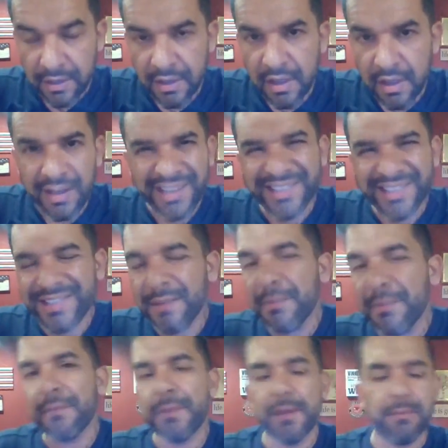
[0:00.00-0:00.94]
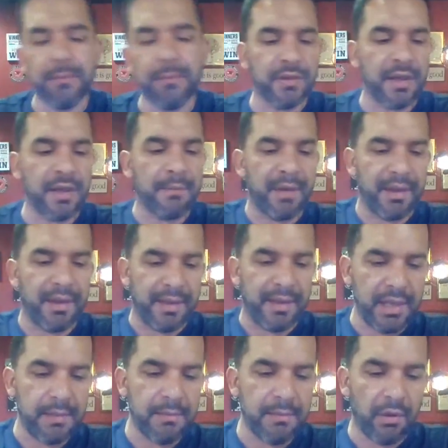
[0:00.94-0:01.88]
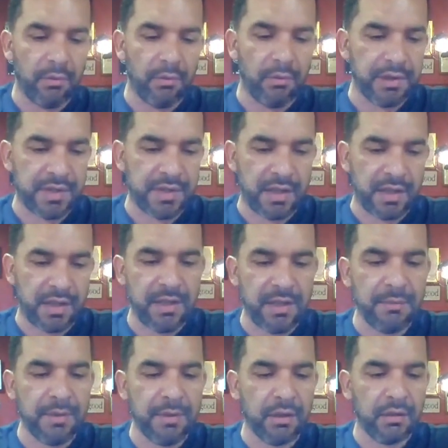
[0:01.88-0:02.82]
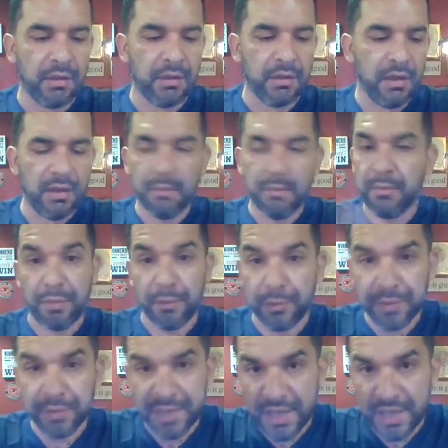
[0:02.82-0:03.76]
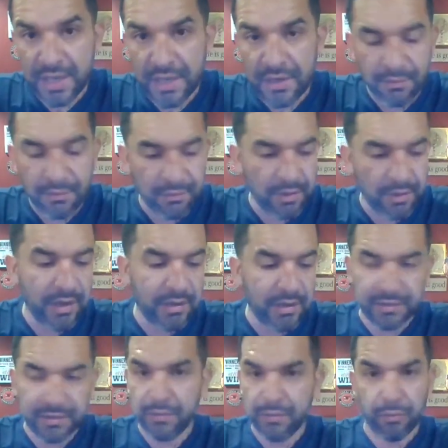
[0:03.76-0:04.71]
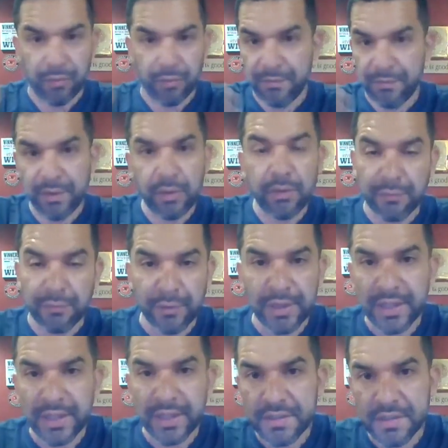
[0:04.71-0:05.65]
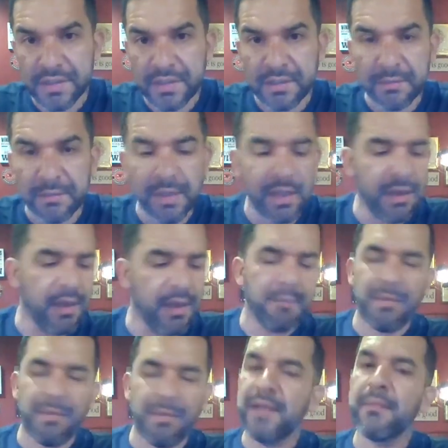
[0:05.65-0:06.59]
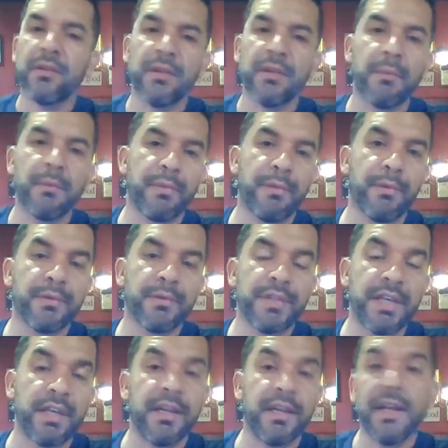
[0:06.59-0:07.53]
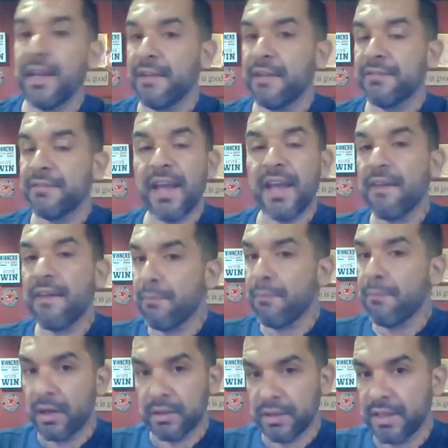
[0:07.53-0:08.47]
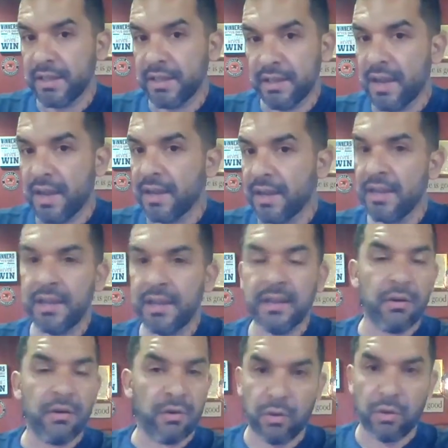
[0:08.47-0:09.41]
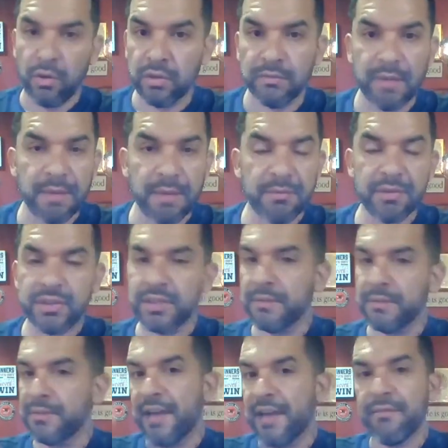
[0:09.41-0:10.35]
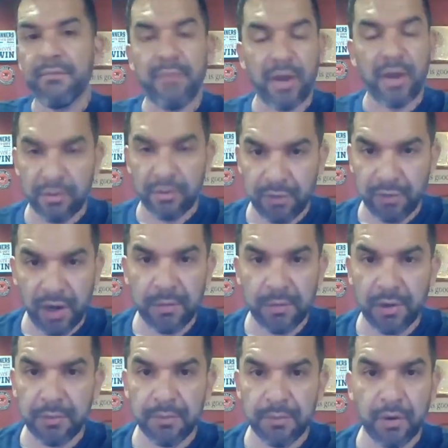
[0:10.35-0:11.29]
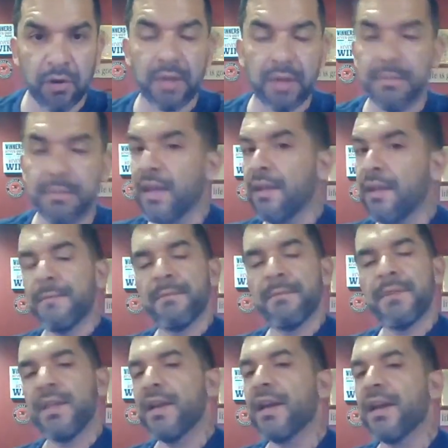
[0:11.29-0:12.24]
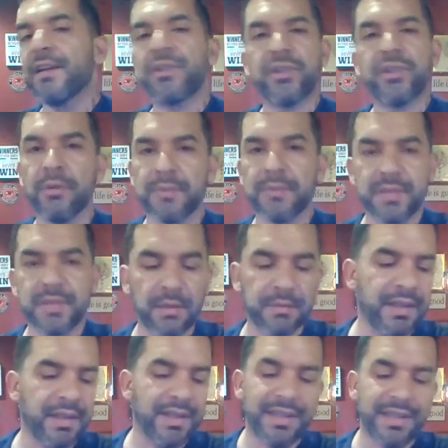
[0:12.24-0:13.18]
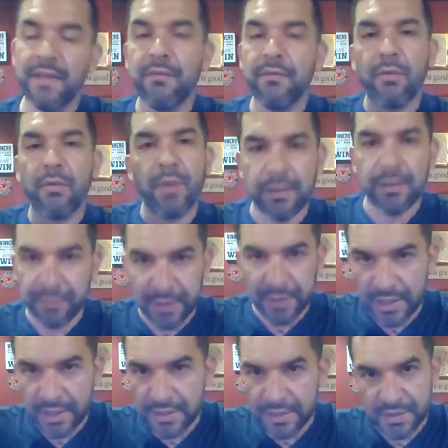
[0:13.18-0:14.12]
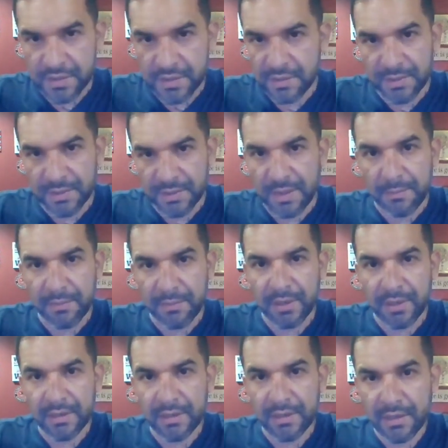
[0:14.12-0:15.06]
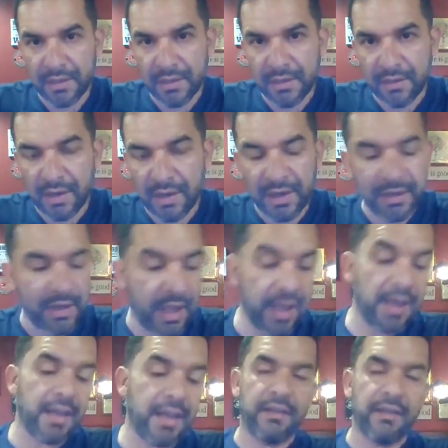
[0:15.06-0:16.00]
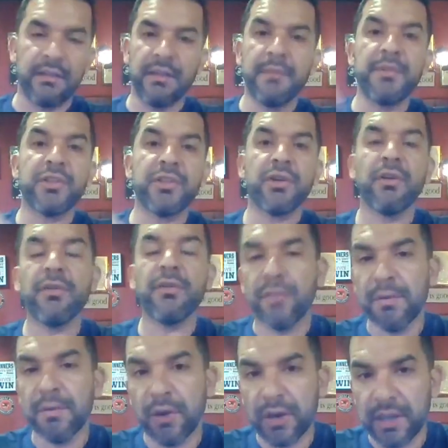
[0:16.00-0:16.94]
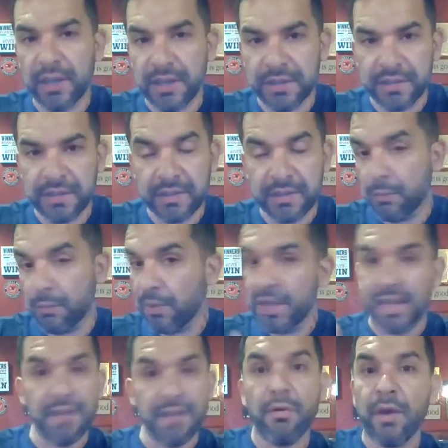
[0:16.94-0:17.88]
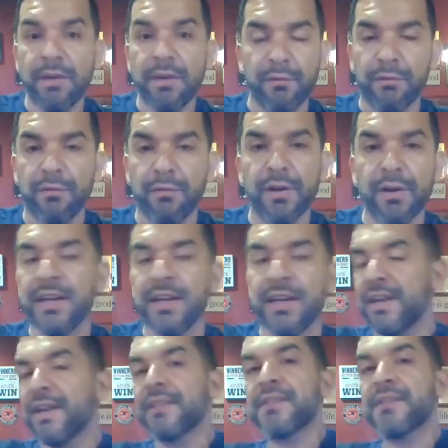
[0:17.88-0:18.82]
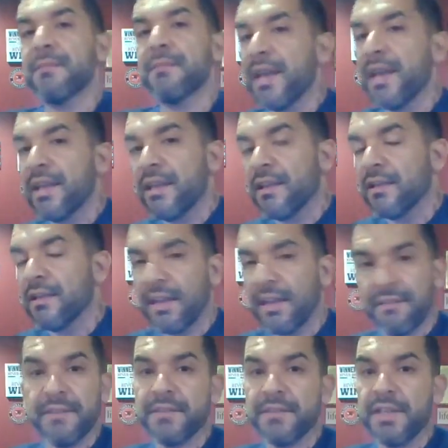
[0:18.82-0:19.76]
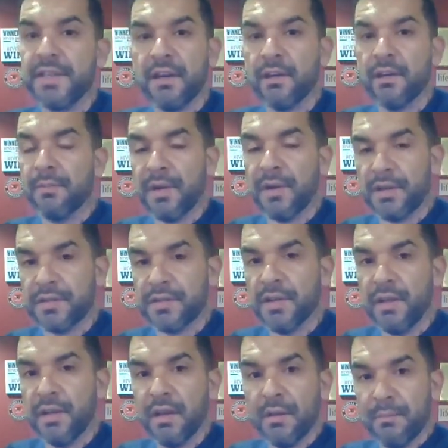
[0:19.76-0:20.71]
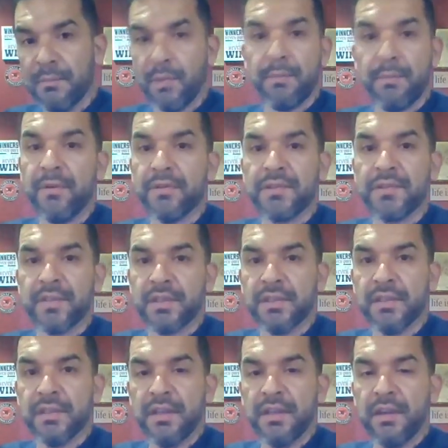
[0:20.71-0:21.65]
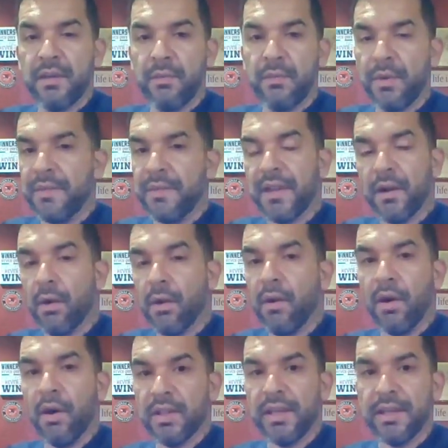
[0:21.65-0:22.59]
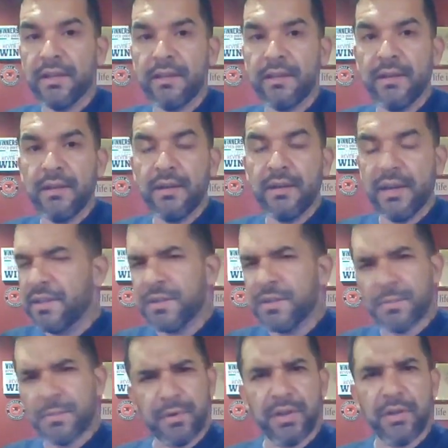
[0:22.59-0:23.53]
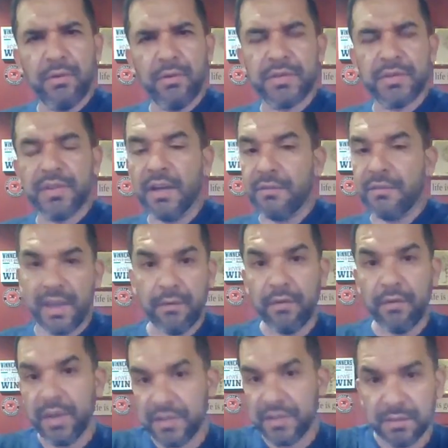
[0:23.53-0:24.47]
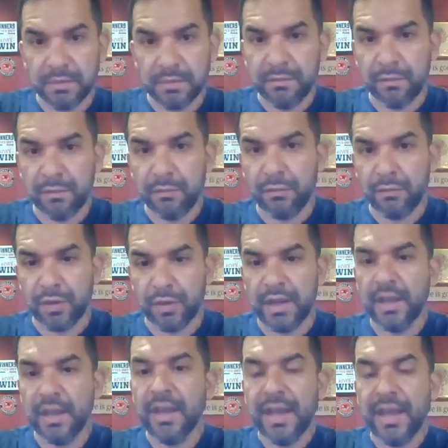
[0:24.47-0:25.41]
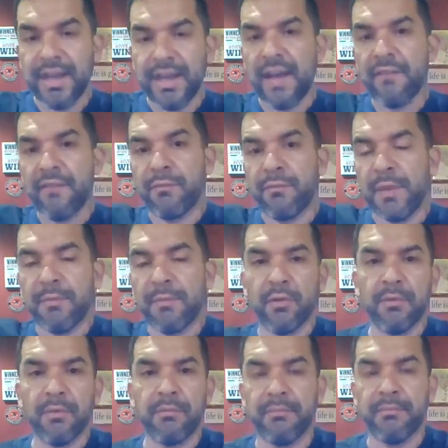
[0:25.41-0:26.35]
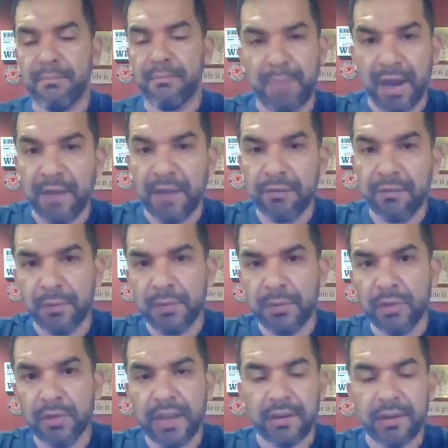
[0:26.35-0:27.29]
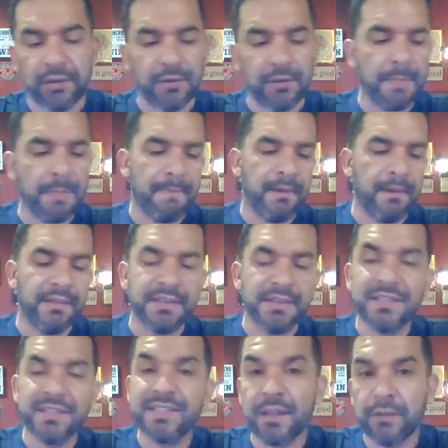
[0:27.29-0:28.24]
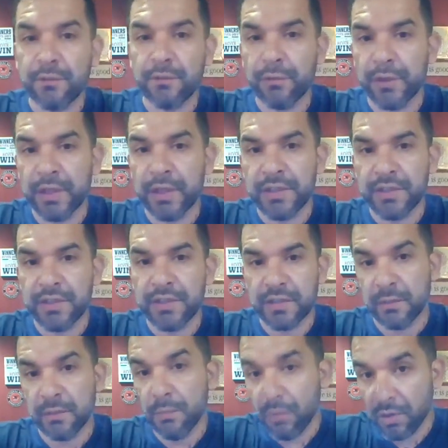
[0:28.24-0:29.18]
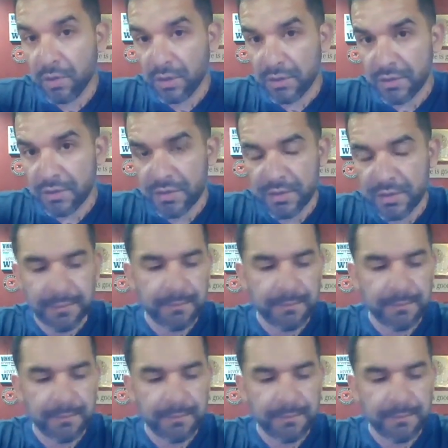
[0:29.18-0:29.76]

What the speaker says: Because some of the people that buy email, what is that? Email number 13, right? Review the free lead system. By email number 13, if they haven't bought Lead Lightning or Gold membership, they haven't bought your primary program, you got to show them something. Give away the free lead system at that point, right? Hey, let me show you a free marketing system we give away for free, and it ends up making you like $1,500 per person when they go all in, right? This is pretty cool stuff. Give away something for free and have people buy from you later, right? This is how the free lead system works.